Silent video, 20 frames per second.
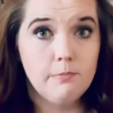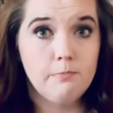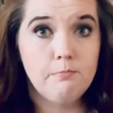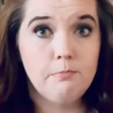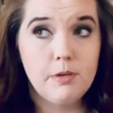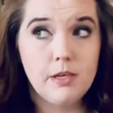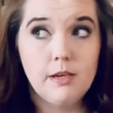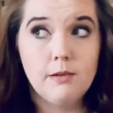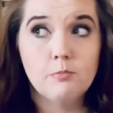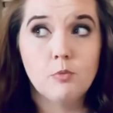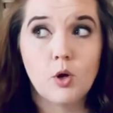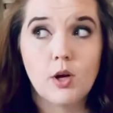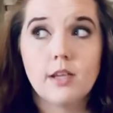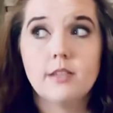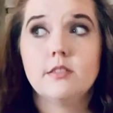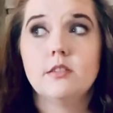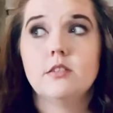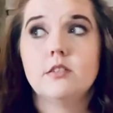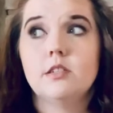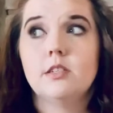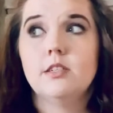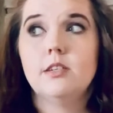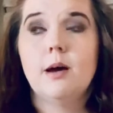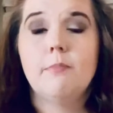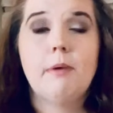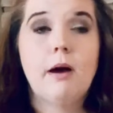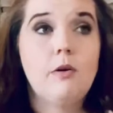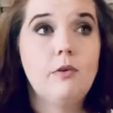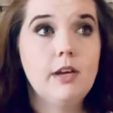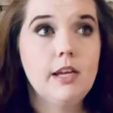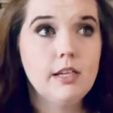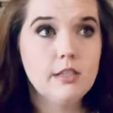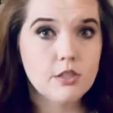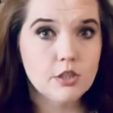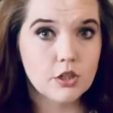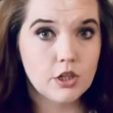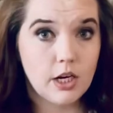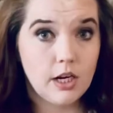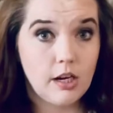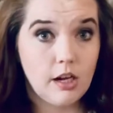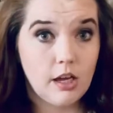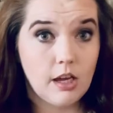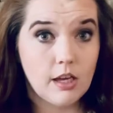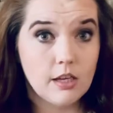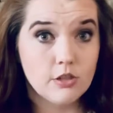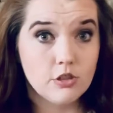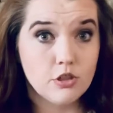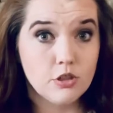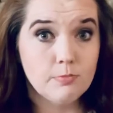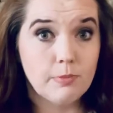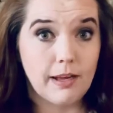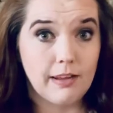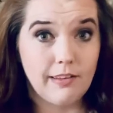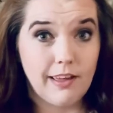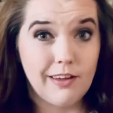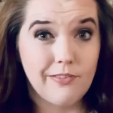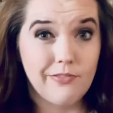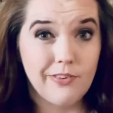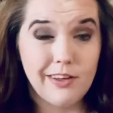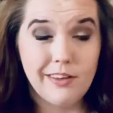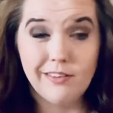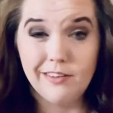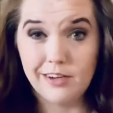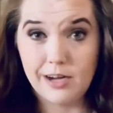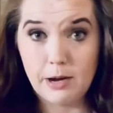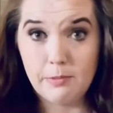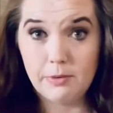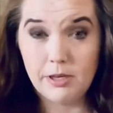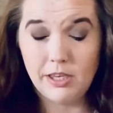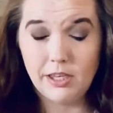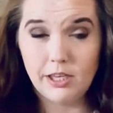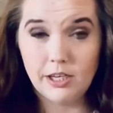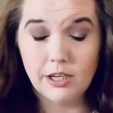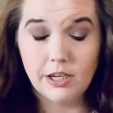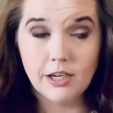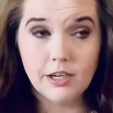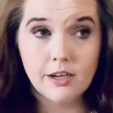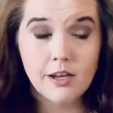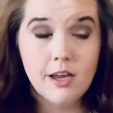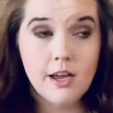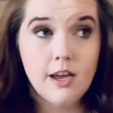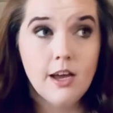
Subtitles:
being more consistent about integrating into my life in the coming year.